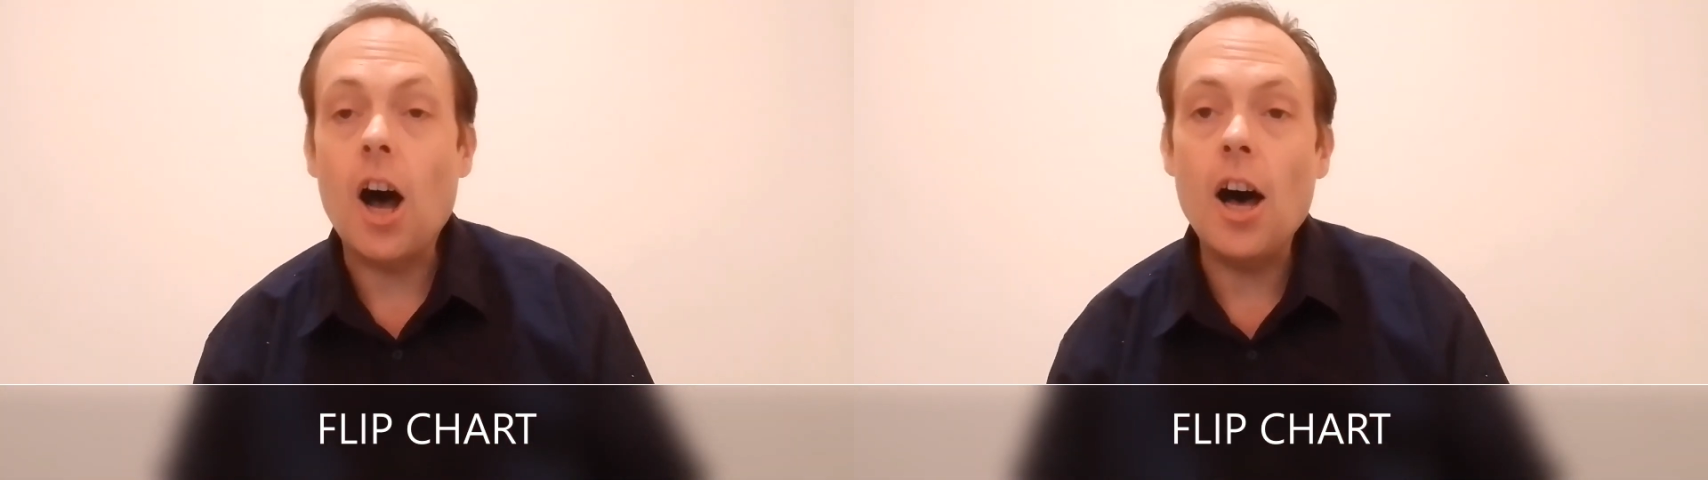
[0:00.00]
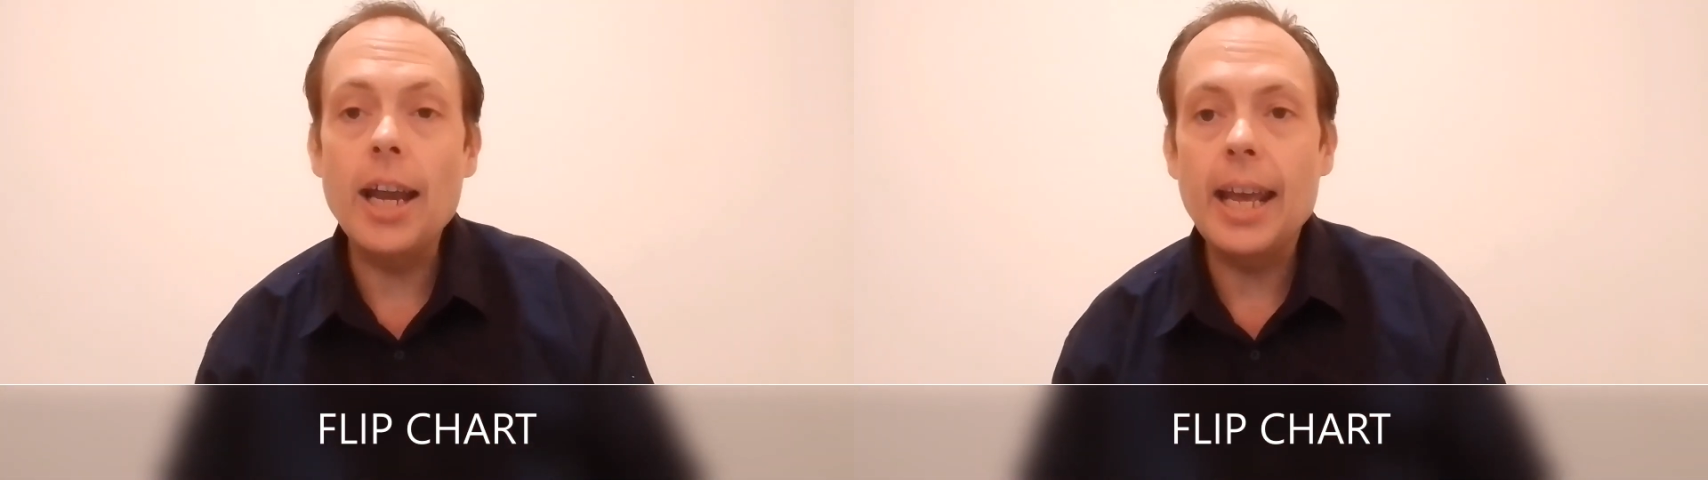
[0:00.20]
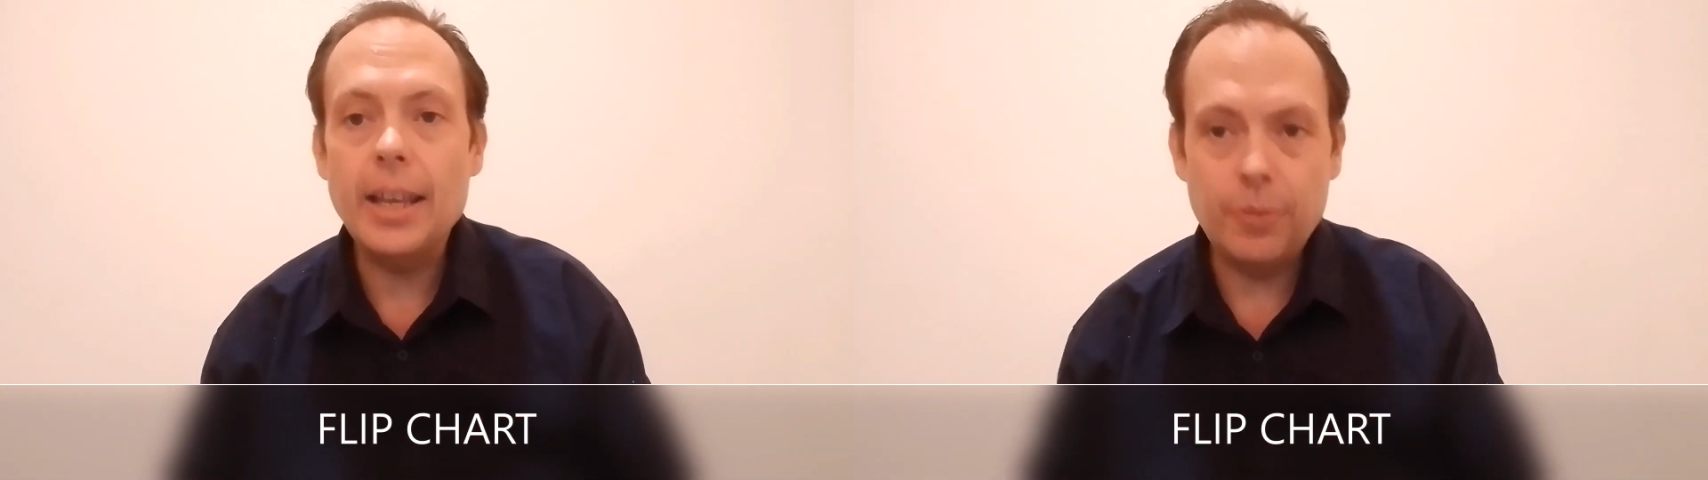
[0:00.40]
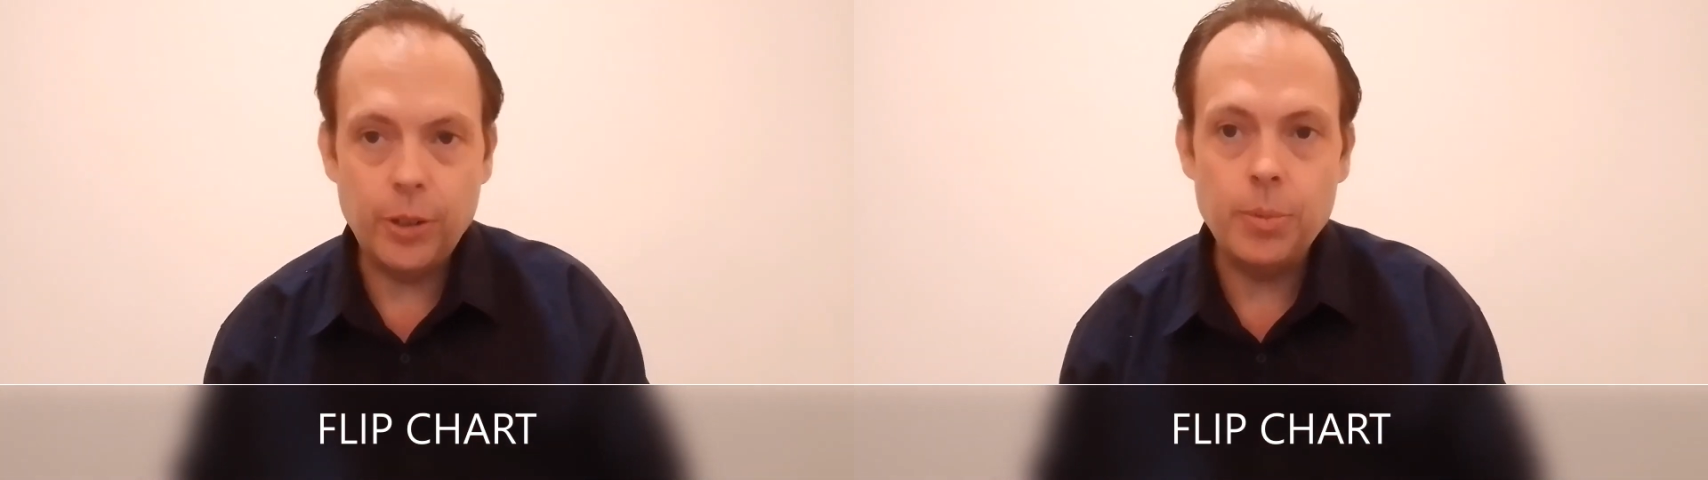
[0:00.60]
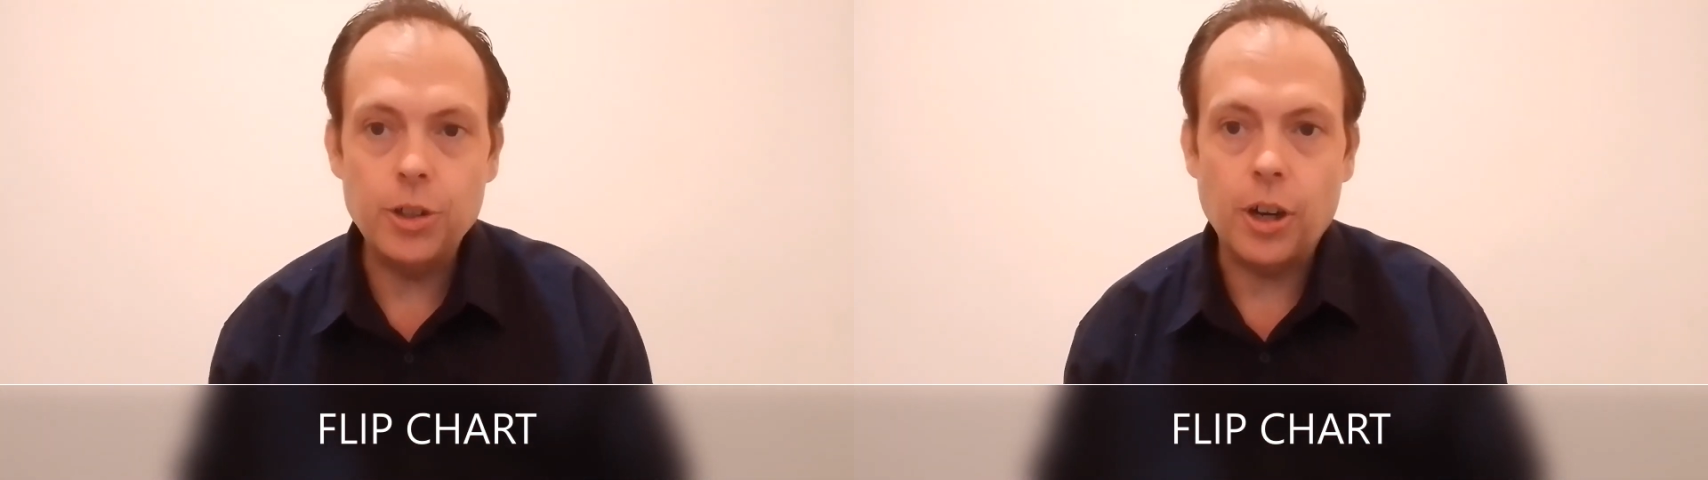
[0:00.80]
on a
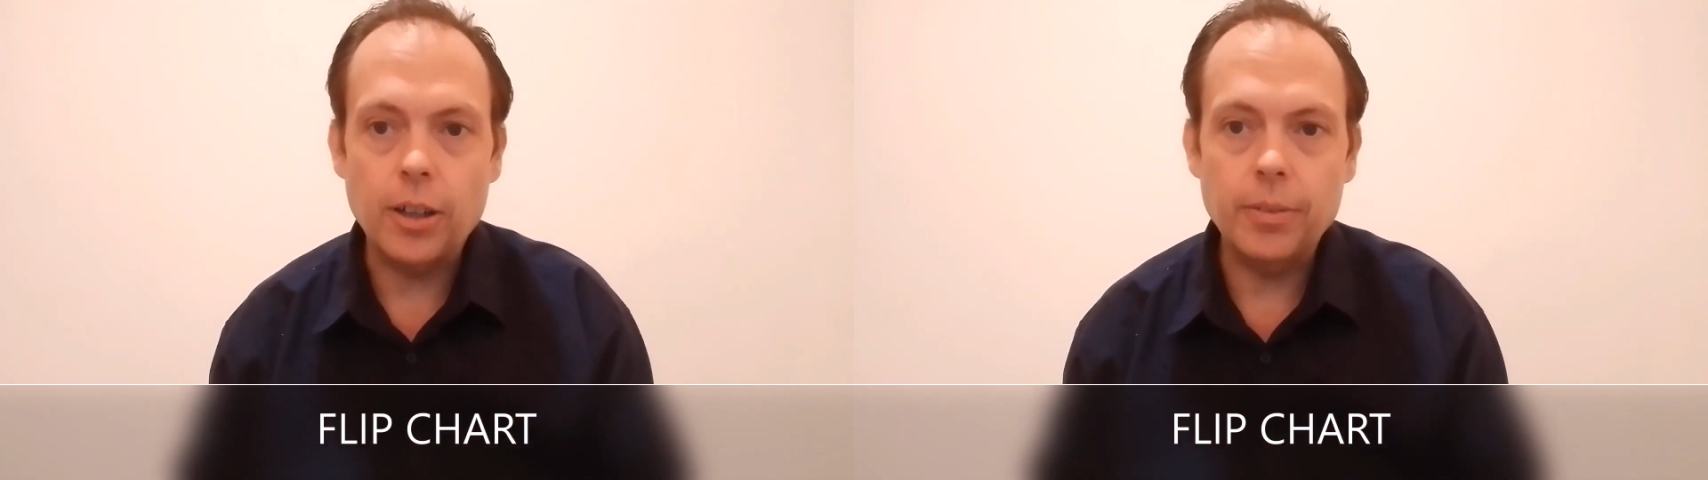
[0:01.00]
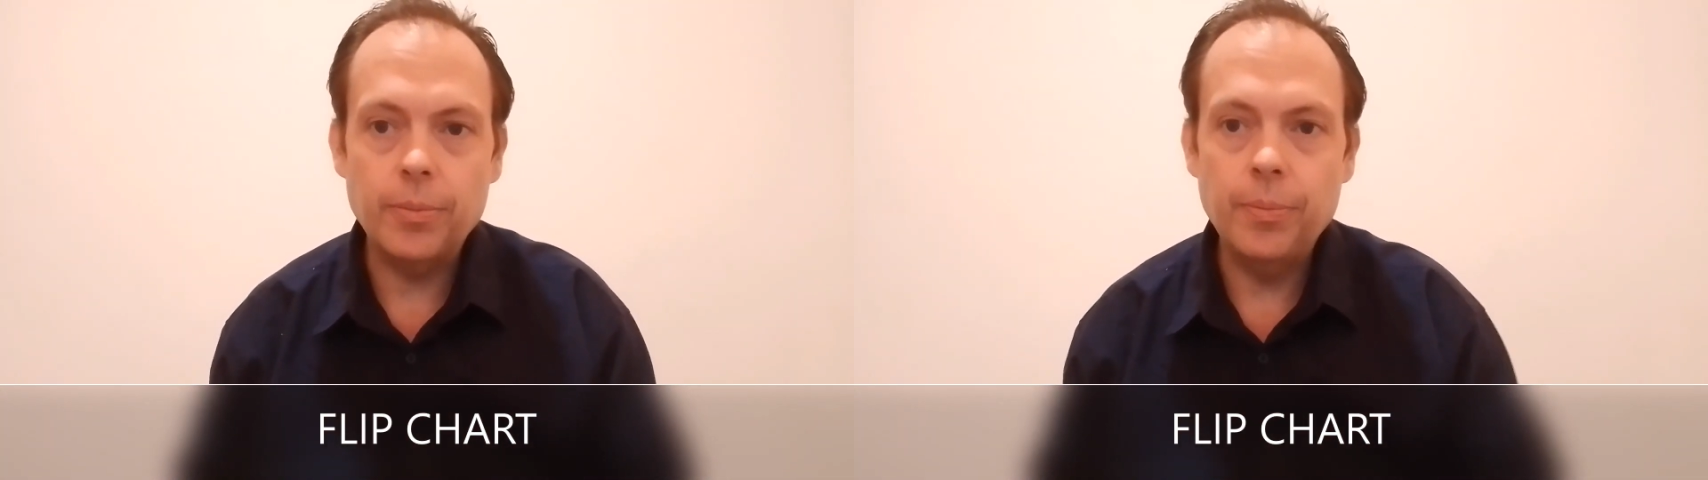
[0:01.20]
flip chart.